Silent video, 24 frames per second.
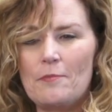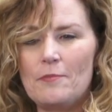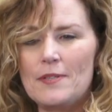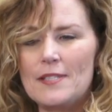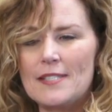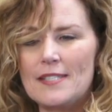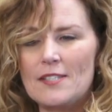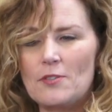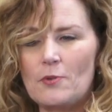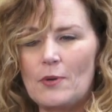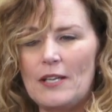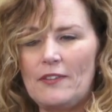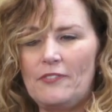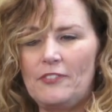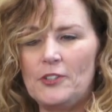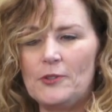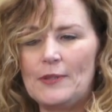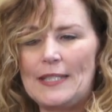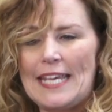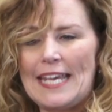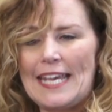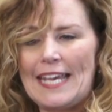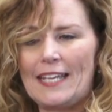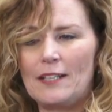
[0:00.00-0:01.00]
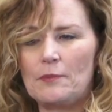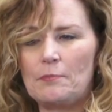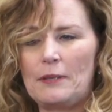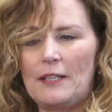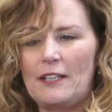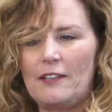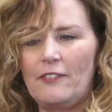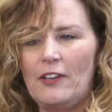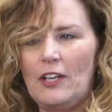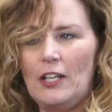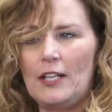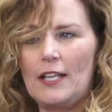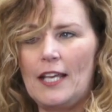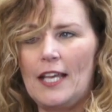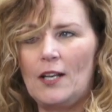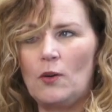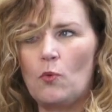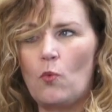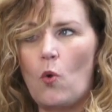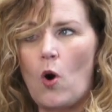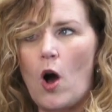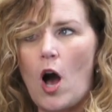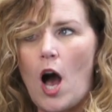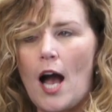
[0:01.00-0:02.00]
So if you can't pivot
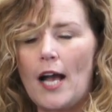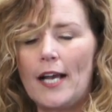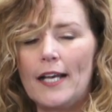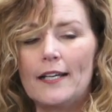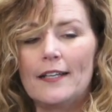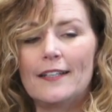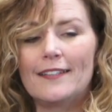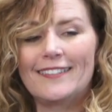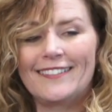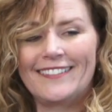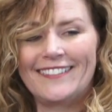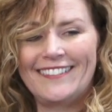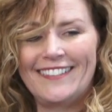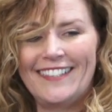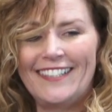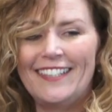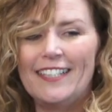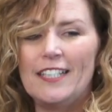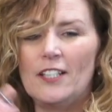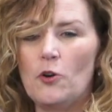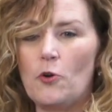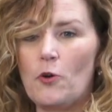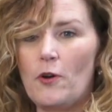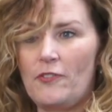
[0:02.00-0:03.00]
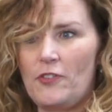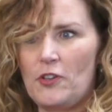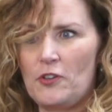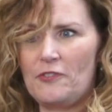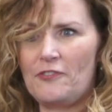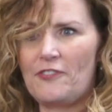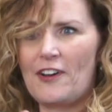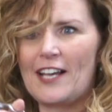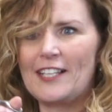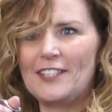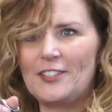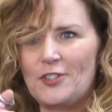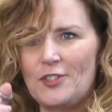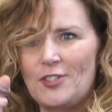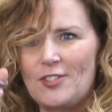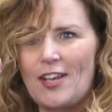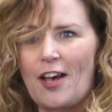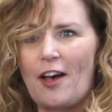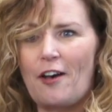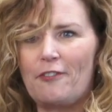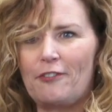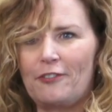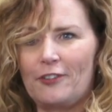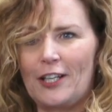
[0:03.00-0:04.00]
and walk, or if you find
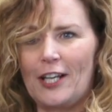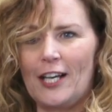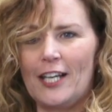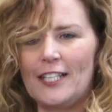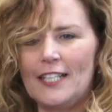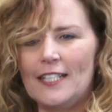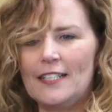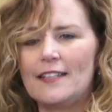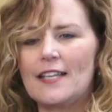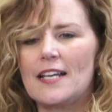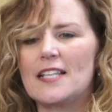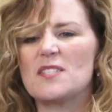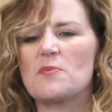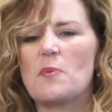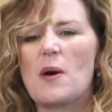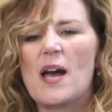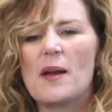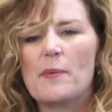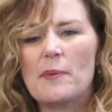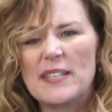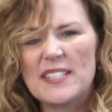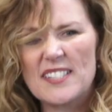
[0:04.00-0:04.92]
yourself cutting, that's why we